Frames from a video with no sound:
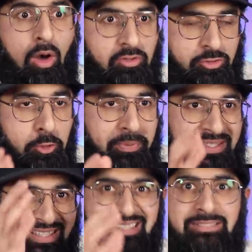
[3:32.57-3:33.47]
want to
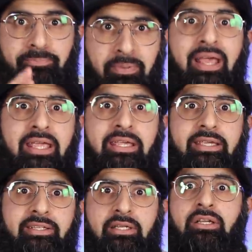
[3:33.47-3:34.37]
be
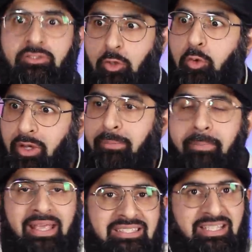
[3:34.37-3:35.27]
displayed so
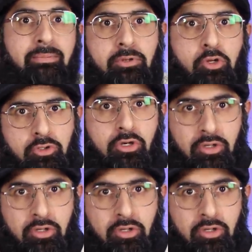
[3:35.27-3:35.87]
it makes them look